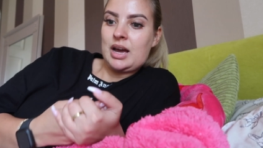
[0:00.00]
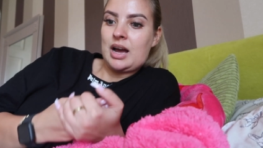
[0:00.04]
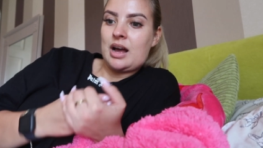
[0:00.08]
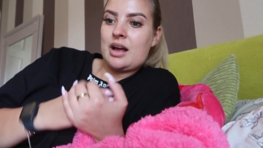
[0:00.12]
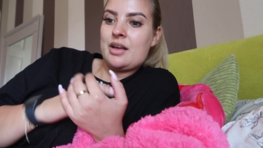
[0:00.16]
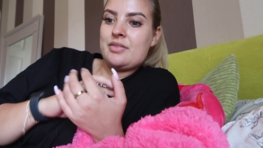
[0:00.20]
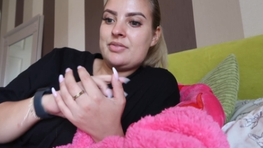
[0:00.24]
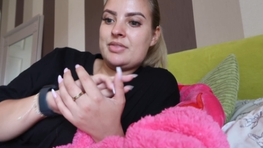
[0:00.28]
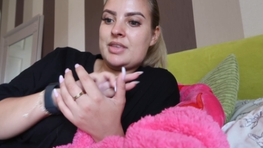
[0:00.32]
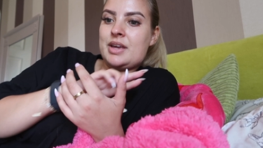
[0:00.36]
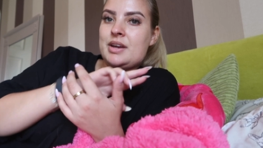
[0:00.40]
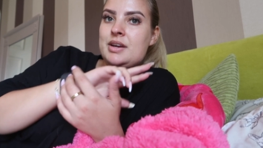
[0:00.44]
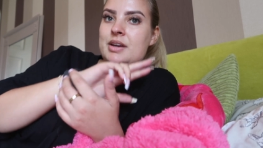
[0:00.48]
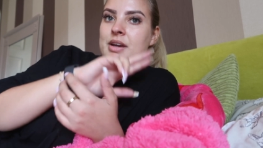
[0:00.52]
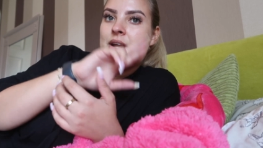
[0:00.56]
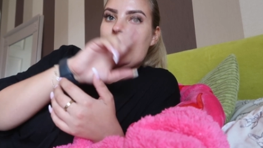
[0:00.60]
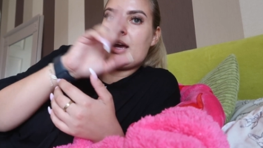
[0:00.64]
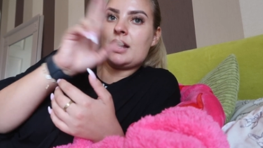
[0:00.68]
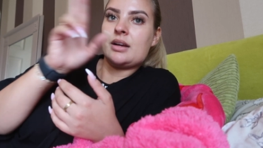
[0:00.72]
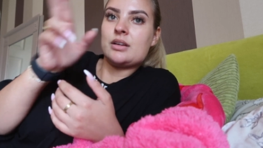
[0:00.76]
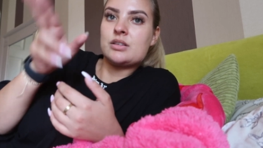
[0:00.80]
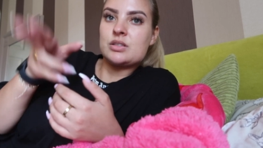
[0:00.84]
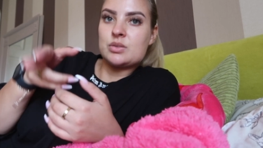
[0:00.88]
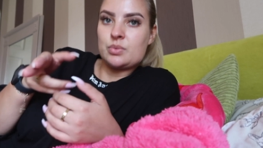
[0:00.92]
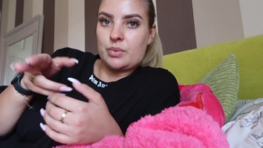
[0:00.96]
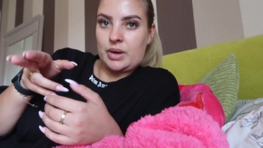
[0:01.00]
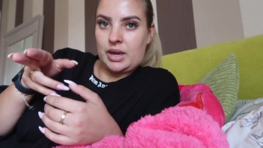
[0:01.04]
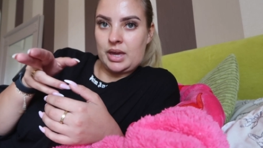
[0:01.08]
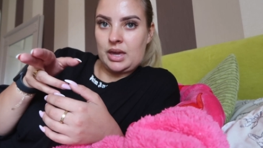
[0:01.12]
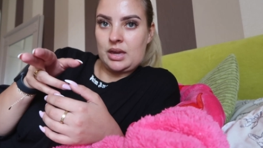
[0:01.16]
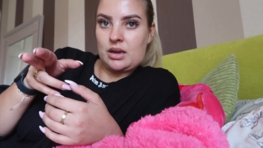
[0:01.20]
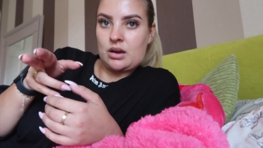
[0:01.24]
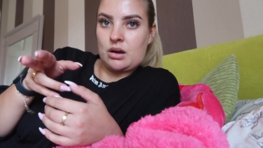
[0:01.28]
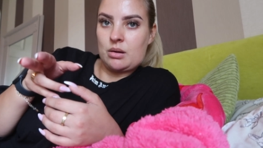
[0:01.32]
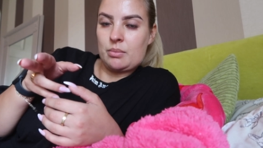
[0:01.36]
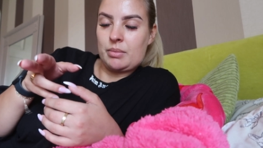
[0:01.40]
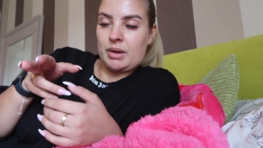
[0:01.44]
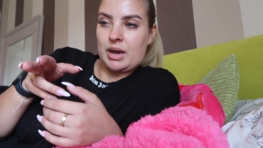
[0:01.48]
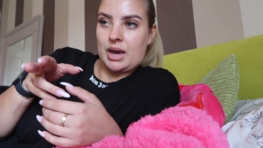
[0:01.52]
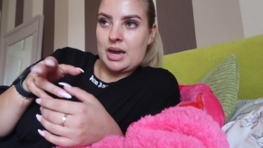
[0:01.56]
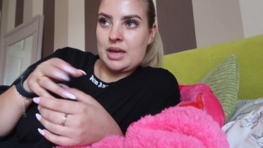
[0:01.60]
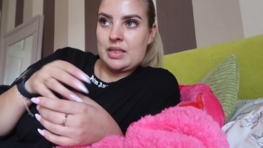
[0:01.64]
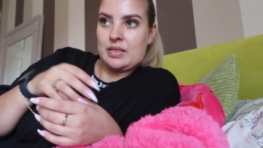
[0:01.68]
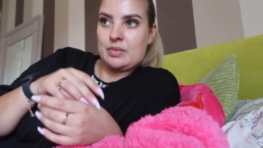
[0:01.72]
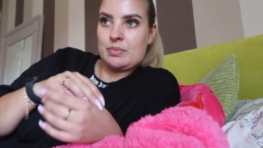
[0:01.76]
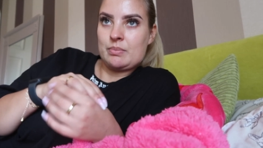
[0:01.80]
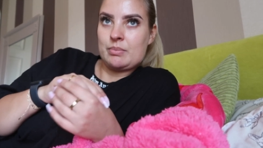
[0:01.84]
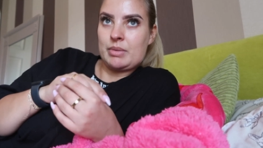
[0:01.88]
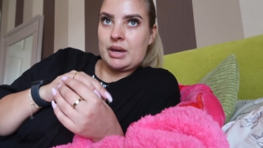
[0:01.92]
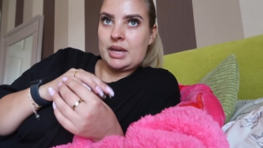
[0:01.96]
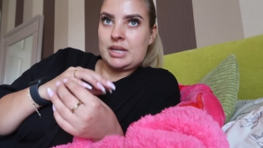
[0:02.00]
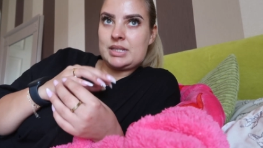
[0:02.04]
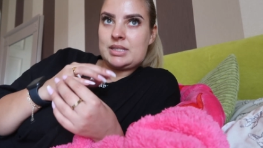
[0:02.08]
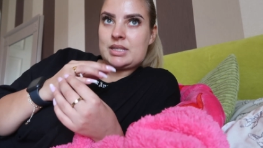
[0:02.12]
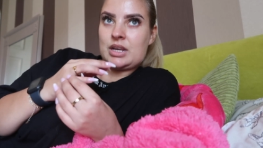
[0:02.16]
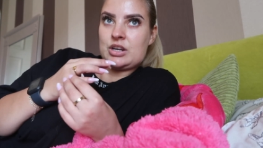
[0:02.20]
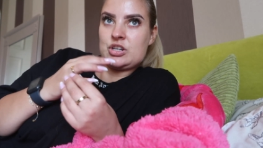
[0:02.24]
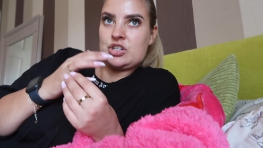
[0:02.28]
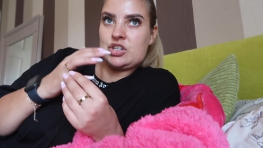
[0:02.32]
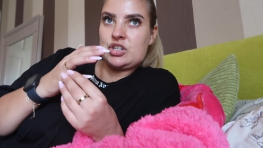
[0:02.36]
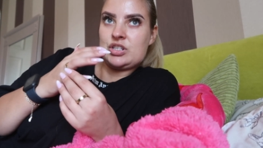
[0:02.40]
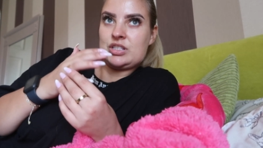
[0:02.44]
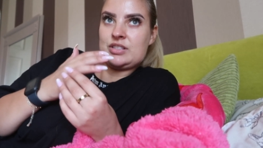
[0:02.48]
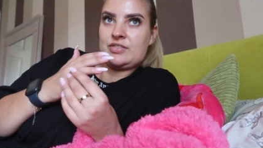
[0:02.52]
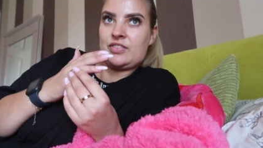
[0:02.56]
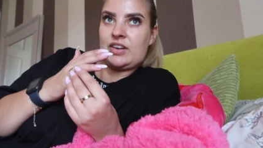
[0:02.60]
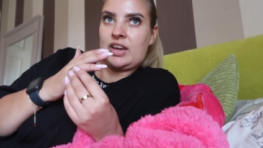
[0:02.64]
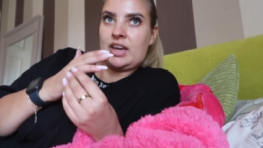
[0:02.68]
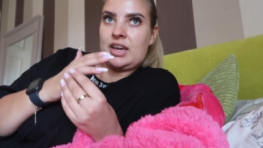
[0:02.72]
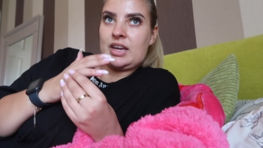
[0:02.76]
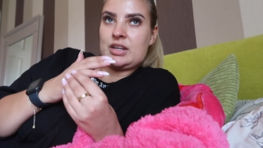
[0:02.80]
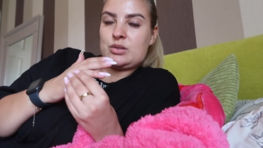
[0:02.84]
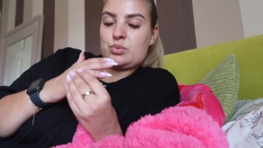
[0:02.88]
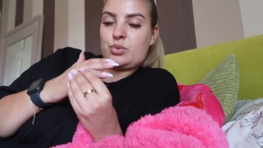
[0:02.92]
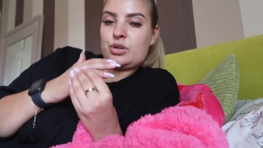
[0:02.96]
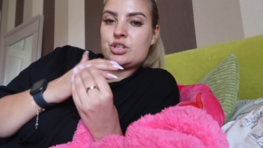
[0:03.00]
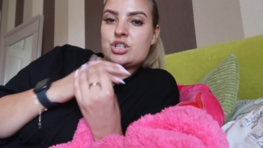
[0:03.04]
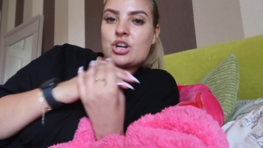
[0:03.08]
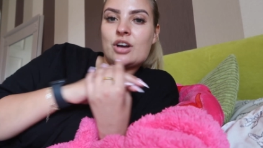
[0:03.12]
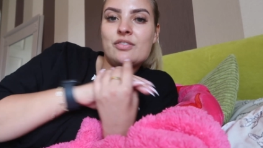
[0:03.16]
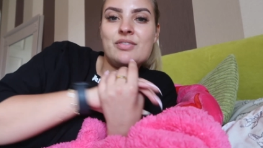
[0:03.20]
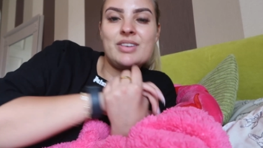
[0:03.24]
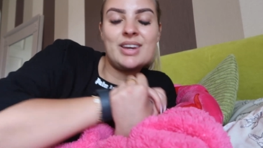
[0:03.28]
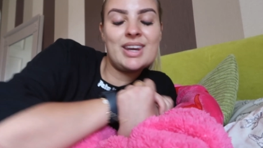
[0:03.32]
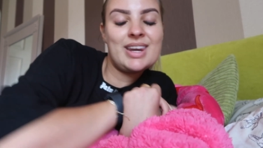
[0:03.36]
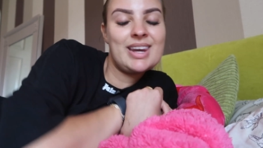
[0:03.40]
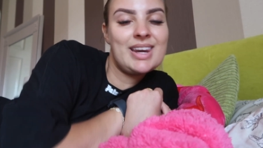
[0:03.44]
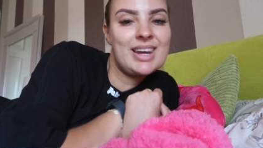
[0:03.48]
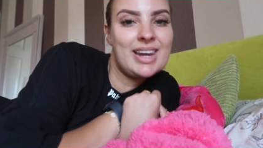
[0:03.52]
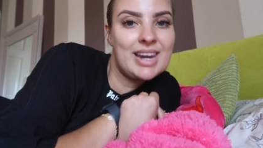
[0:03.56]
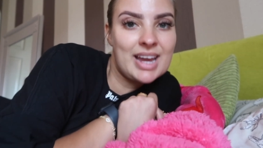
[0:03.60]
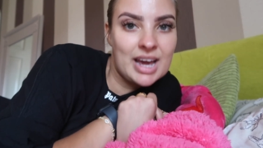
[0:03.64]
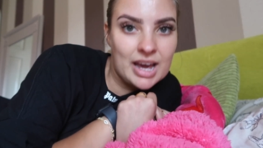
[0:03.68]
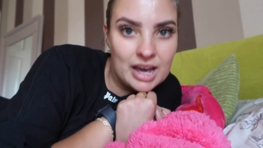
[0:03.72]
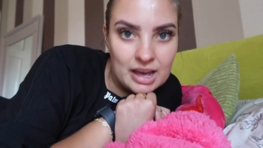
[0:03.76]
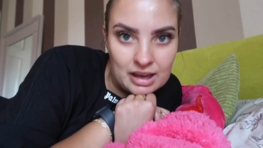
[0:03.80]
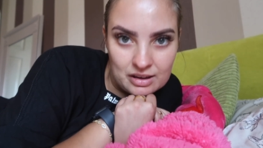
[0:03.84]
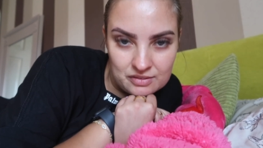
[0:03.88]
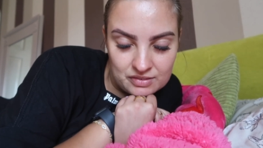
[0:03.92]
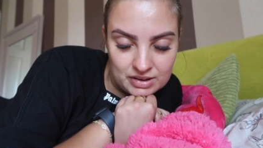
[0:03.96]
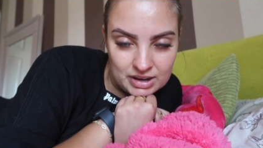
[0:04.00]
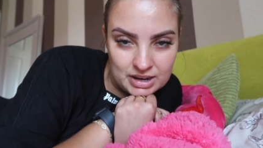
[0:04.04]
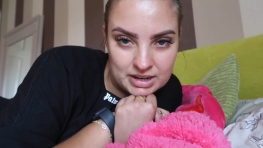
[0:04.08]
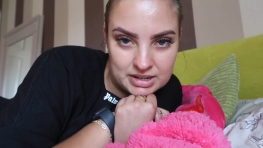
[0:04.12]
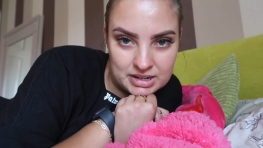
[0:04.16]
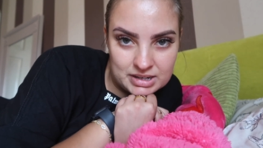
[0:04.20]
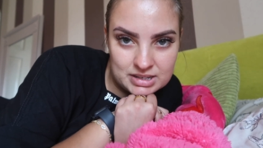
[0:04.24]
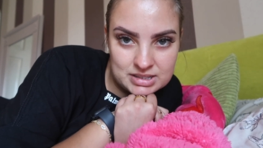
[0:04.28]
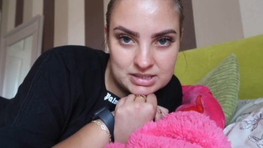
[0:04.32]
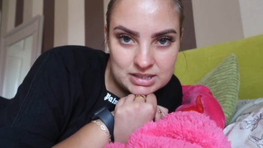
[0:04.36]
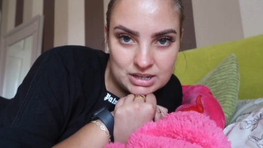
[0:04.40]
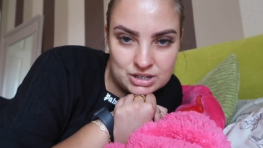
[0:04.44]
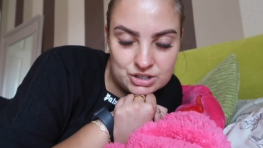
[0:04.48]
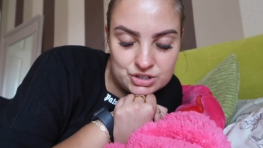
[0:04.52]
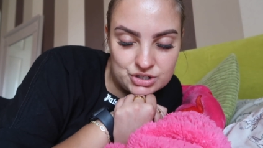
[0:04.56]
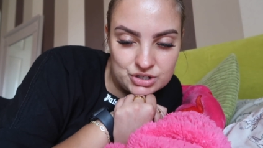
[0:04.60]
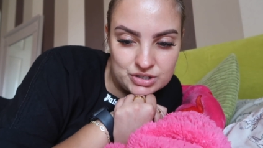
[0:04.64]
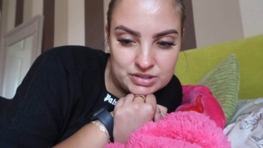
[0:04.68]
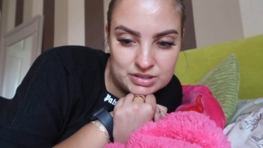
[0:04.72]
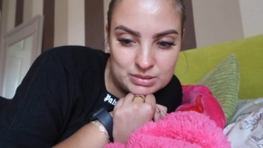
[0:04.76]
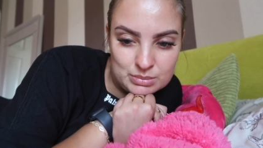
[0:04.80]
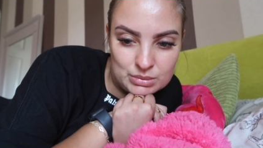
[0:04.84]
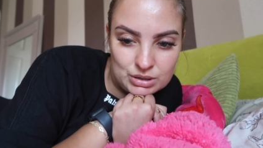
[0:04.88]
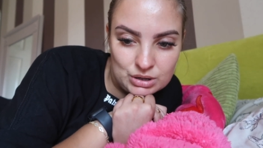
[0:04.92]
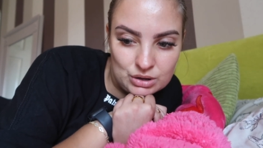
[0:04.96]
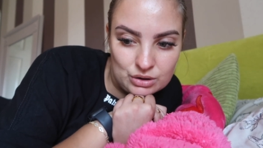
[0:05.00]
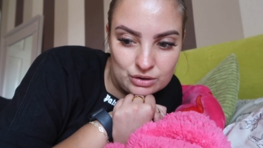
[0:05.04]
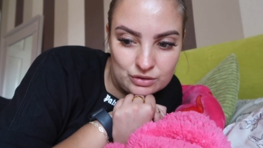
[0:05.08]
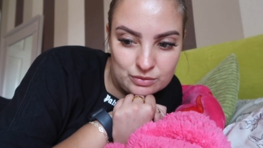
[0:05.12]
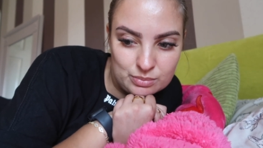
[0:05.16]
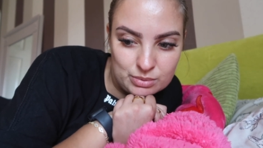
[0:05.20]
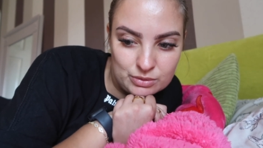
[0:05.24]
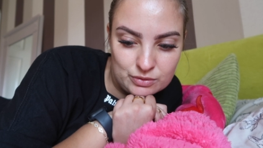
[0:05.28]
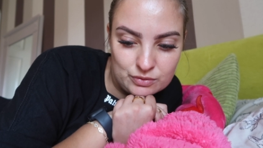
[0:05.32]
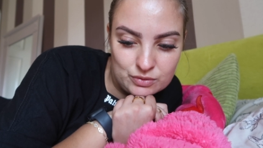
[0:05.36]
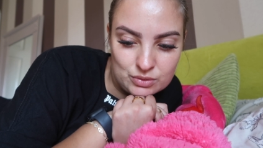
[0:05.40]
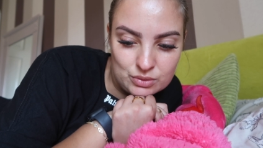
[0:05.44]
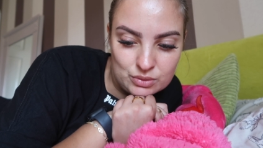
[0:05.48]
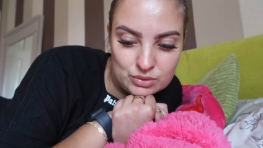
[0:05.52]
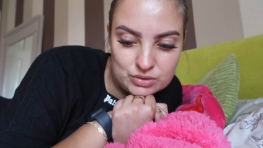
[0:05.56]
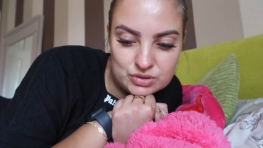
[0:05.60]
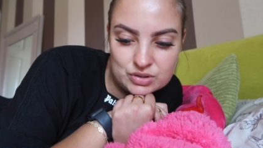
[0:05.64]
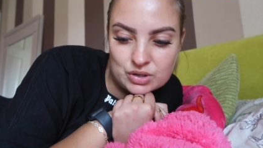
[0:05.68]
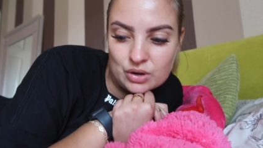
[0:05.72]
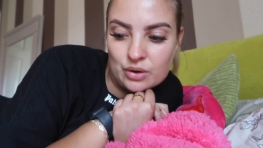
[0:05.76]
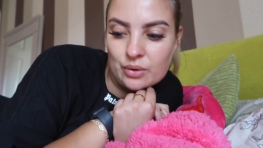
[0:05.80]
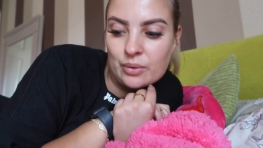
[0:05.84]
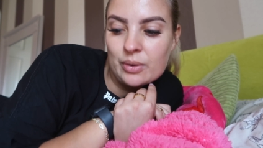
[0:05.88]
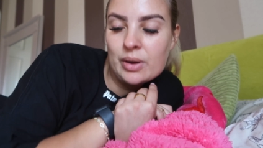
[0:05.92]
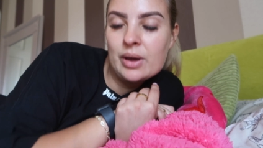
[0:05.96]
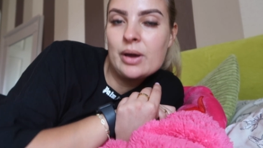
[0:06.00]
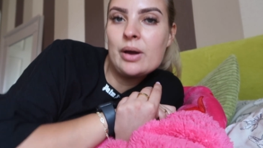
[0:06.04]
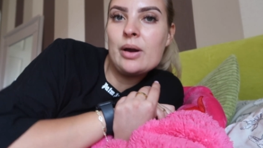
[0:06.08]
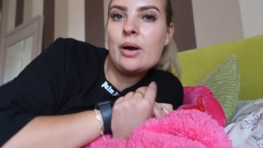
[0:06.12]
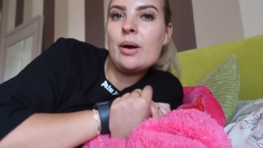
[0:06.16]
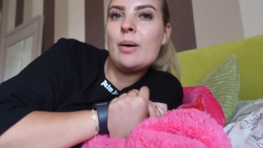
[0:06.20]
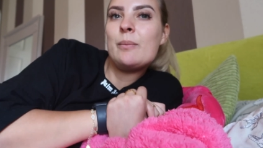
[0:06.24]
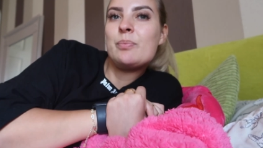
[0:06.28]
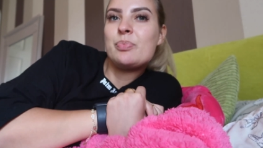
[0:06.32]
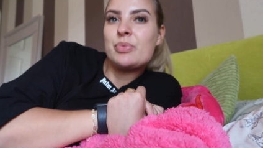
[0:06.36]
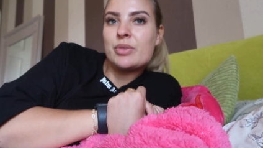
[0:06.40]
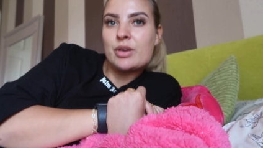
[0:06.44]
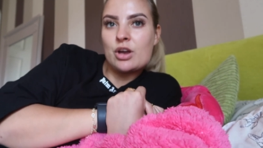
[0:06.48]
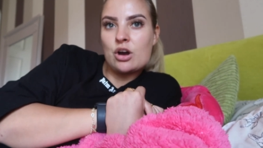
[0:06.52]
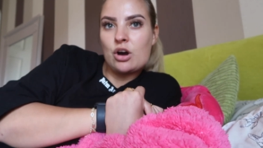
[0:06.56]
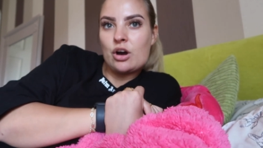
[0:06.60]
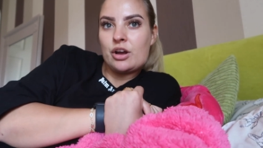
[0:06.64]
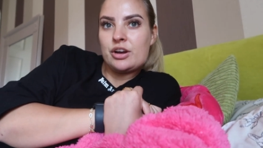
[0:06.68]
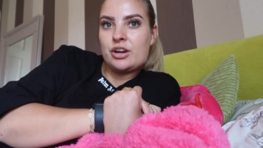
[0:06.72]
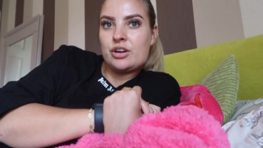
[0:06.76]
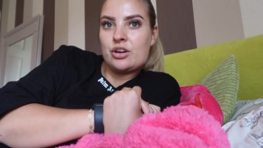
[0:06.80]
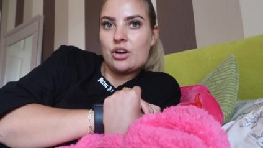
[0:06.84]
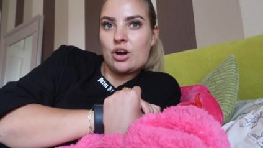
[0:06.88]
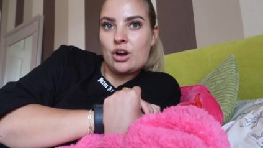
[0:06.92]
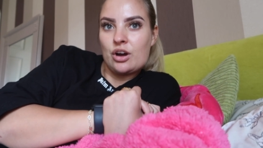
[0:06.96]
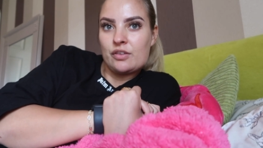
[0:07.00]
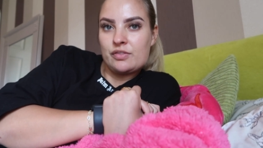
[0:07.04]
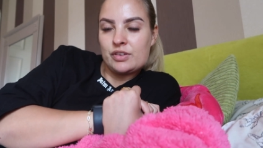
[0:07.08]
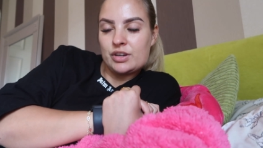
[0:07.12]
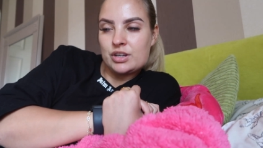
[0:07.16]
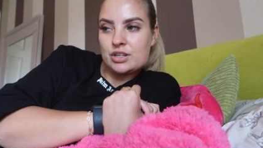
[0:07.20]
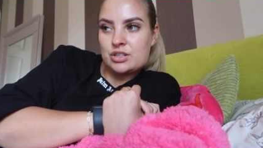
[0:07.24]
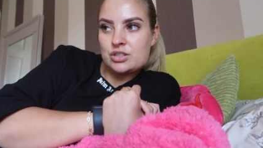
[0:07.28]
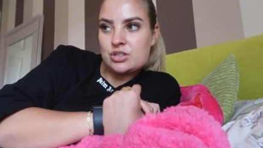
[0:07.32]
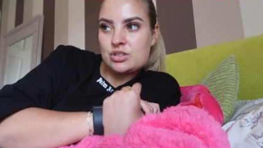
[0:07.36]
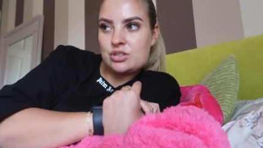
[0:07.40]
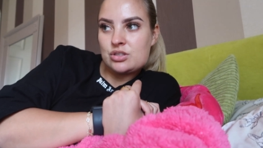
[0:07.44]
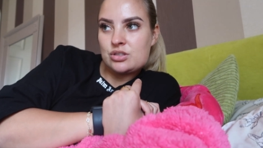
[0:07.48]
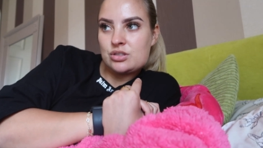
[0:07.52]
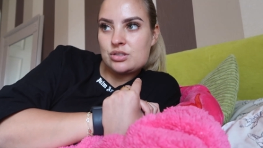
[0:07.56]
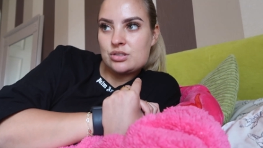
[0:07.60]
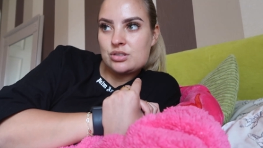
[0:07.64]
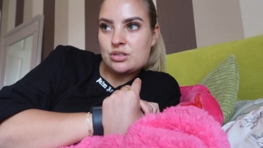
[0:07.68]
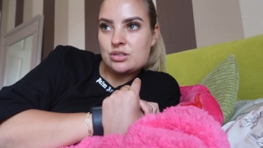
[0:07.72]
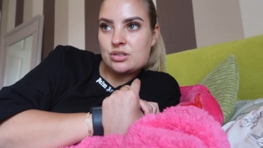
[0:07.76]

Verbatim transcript: and then next week I'm getting my extensions fitted, which I've never had extensions in my life before, so I'm kind of nervous,